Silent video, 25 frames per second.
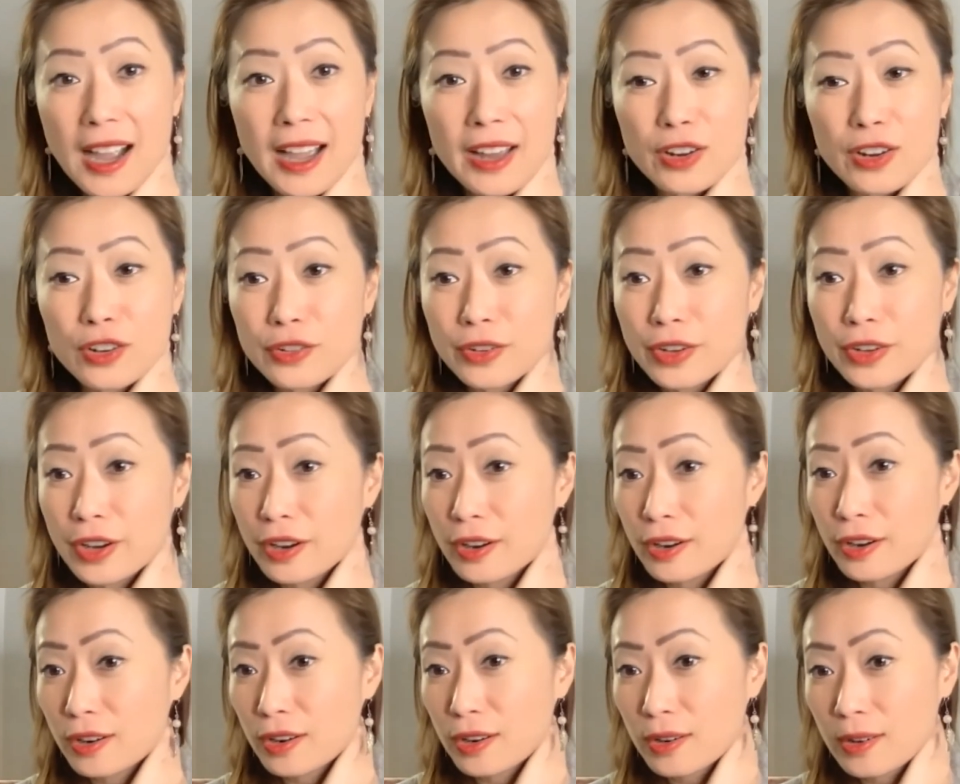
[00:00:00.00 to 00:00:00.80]
I don't
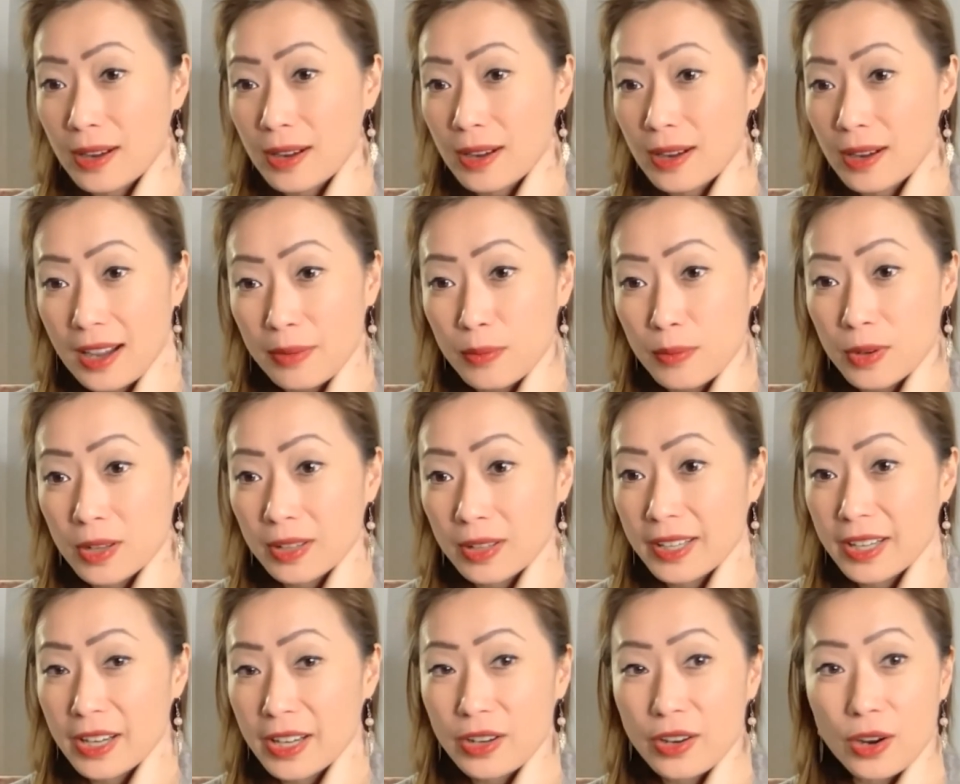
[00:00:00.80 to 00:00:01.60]
know. I'm
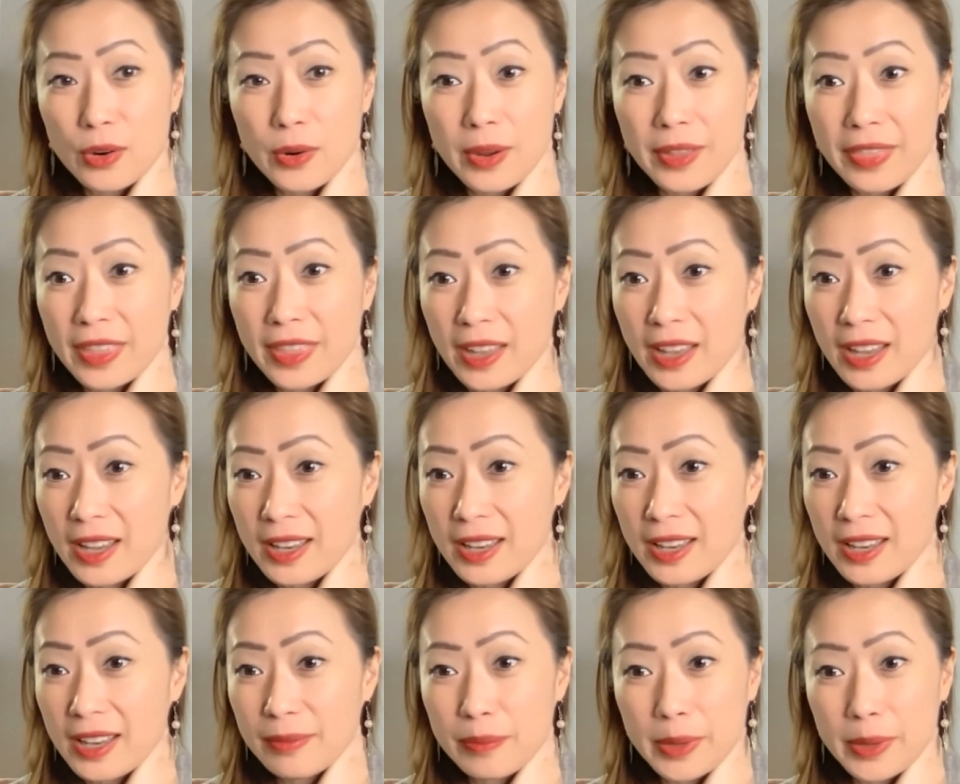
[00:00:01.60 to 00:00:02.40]
willing no, to go with
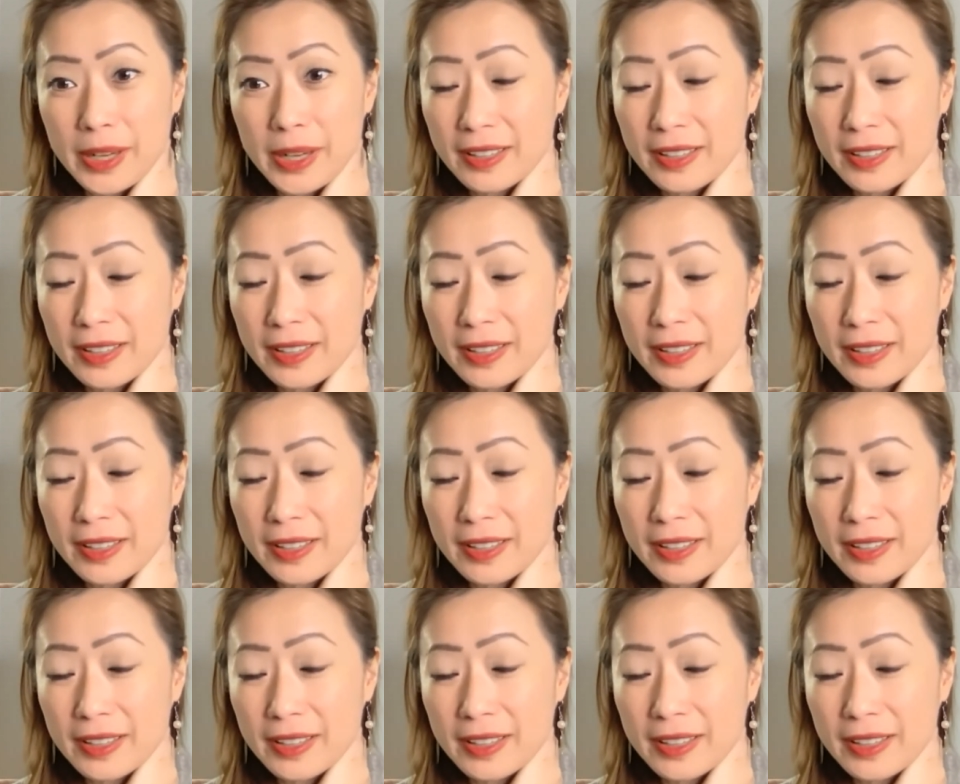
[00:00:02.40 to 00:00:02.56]
it. But...